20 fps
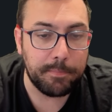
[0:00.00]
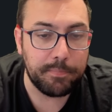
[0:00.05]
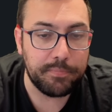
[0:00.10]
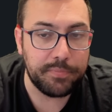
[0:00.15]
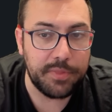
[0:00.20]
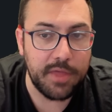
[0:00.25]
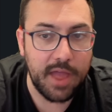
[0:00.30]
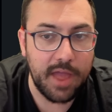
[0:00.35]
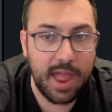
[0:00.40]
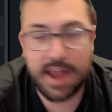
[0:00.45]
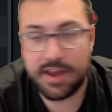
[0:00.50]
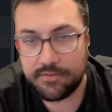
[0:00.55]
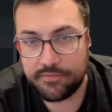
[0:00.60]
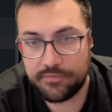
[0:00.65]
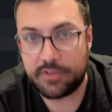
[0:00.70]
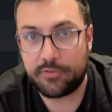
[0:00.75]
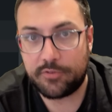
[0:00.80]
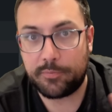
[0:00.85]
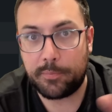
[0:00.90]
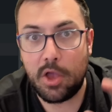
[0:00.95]
the end of
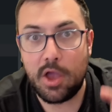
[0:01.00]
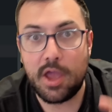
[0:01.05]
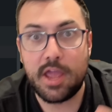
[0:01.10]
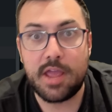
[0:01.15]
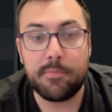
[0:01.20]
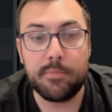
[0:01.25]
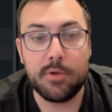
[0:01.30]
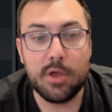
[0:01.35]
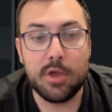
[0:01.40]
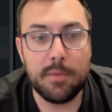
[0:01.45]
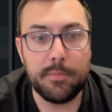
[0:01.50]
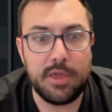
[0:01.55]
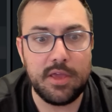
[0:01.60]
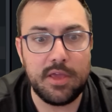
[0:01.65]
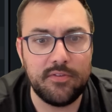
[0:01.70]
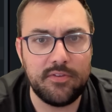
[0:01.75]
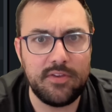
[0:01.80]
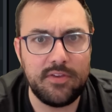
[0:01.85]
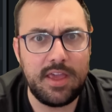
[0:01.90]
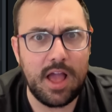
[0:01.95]
this pipe. But you can
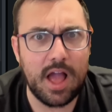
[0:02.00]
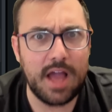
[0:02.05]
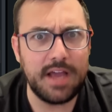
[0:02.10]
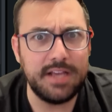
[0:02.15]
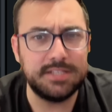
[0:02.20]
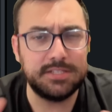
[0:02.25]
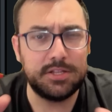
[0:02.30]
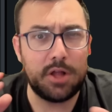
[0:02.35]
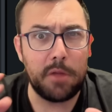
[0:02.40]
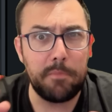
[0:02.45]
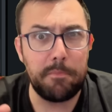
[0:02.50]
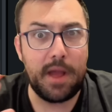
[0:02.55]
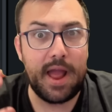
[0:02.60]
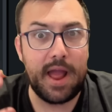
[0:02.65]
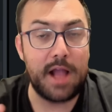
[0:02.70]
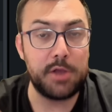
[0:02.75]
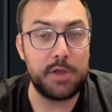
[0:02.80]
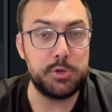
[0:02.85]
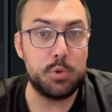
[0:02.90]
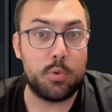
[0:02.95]
see I stopped my
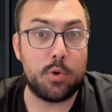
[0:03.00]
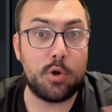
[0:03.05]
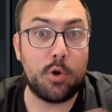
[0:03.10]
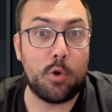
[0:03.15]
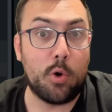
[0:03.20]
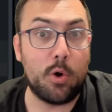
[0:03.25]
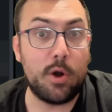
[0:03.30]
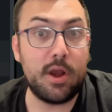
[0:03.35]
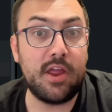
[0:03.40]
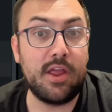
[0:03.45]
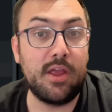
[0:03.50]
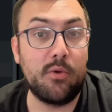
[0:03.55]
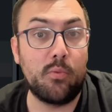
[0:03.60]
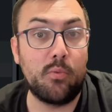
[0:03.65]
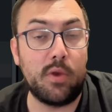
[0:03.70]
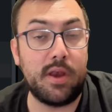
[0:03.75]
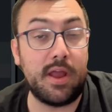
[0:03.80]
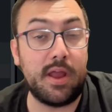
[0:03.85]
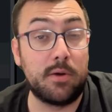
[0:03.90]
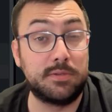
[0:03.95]
actual recording
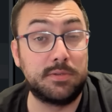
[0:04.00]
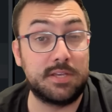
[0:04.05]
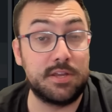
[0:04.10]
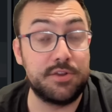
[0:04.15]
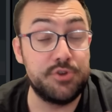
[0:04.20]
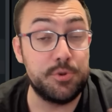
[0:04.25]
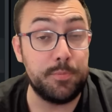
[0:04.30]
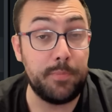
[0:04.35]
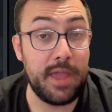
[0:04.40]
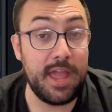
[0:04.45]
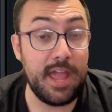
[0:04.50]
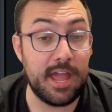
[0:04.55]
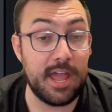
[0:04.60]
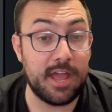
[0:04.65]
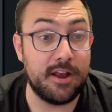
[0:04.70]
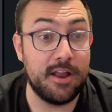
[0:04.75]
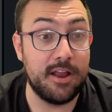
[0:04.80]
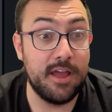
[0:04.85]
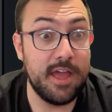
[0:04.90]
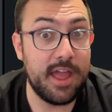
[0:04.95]
when I was in
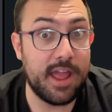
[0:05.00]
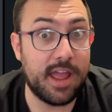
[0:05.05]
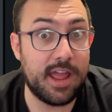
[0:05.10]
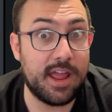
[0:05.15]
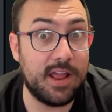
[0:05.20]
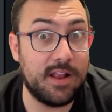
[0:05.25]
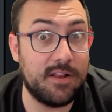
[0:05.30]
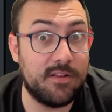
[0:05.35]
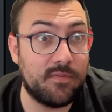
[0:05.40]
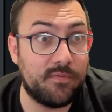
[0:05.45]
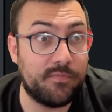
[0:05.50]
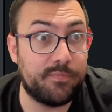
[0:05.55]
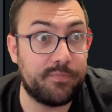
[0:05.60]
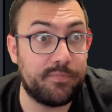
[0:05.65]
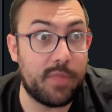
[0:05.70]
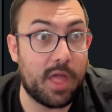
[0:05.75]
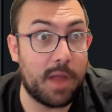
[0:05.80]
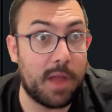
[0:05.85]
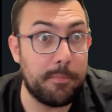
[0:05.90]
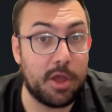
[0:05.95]
Japan and
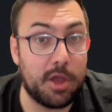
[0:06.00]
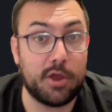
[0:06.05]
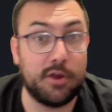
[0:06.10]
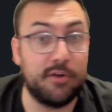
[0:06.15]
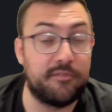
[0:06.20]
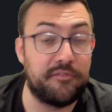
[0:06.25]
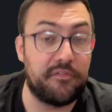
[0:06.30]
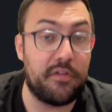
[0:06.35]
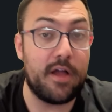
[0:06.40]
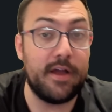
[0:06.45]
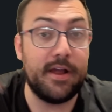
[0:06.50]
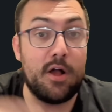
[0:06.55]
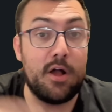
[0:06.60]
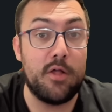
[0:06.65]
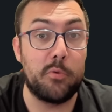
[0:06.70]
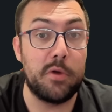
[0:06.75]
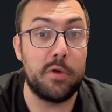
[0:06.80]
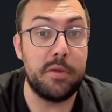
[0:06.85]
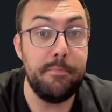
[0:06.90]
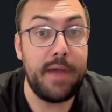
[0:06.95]
I'm not going to fly all the
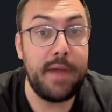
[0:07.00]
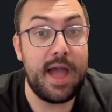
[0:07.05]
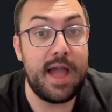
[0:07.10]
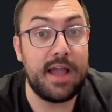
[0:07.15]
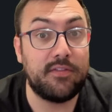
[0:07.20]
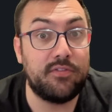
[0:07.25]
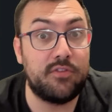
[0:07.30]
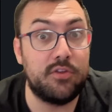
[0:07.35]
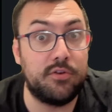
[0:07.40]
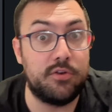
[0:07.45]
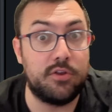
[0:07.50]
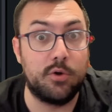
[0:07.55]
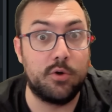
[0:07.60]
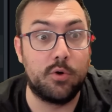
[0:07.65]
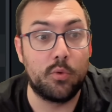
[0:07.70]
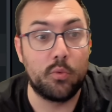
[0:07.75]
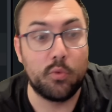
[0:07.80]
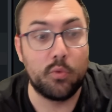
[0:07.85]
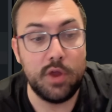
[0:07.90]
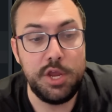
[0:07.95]
way back to do
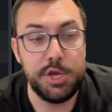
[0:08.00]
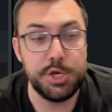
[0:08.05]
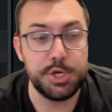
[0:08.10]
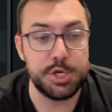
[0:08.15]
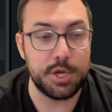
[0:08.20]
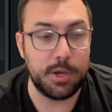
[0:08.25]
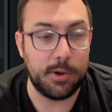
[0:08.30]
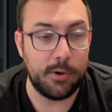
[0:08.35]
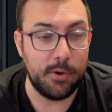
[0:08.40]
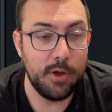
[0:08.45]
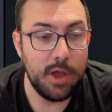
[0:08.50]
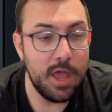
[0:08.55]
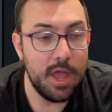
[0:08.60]
a reshoot.